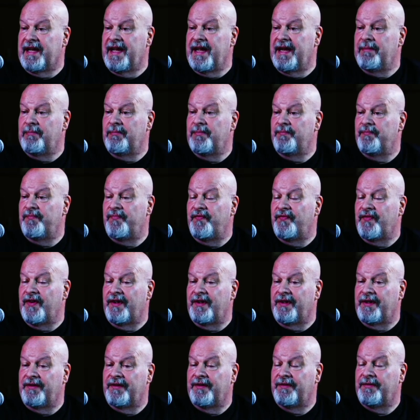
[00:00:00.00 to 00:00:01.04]
to the game
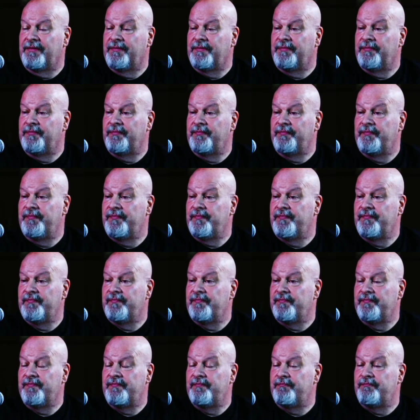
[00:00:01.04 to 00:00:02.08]
fall
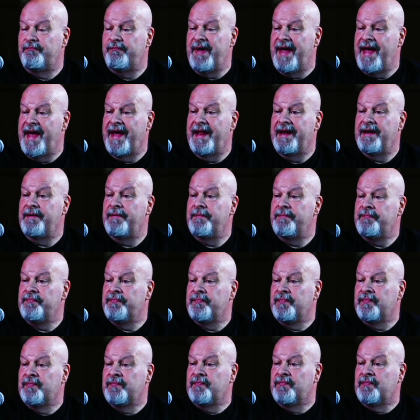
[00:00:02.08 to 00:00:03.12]
bad,
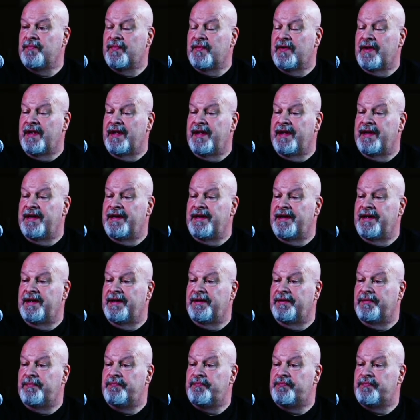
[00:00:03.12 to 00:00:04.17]
and
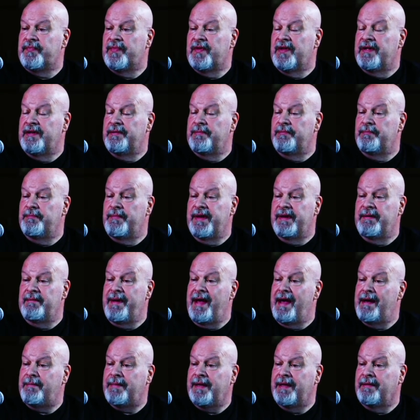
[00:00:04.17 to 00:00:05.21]
made
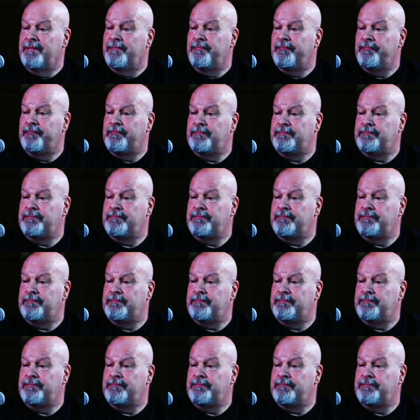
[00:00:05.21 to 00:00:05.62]
him happy.